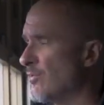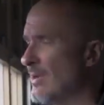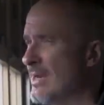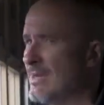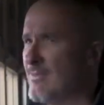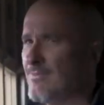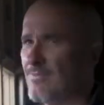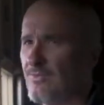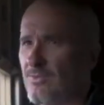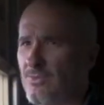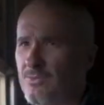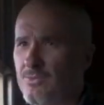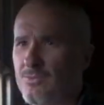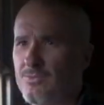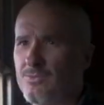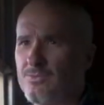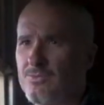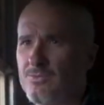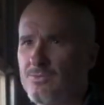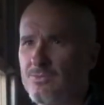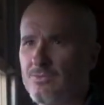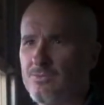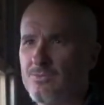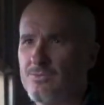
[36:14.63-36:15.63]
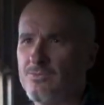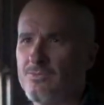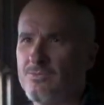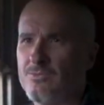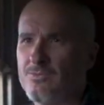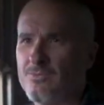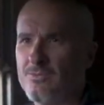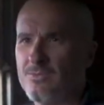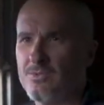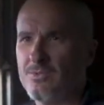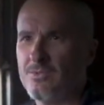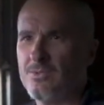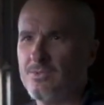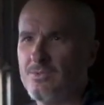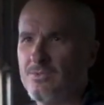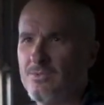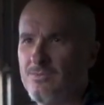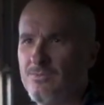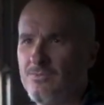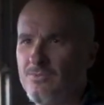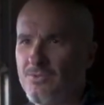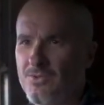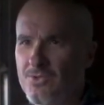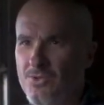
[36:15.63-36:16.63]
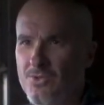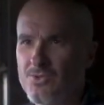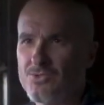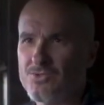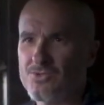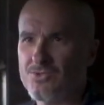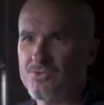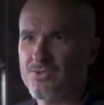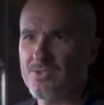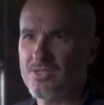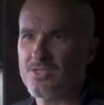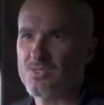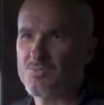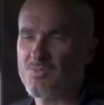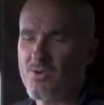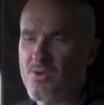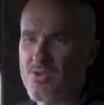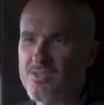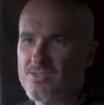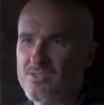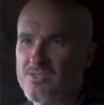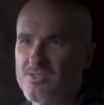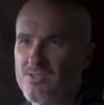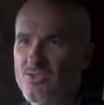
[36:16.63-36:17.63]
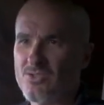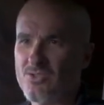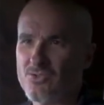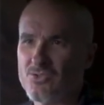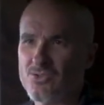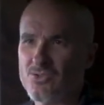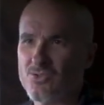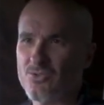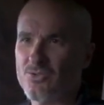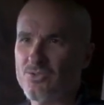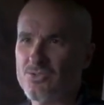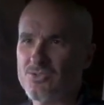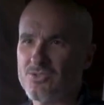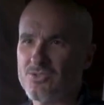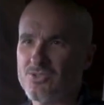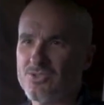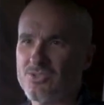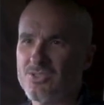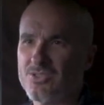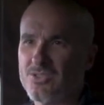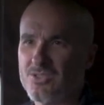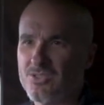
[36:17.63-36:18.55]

grateful for those experiences and those thoughts.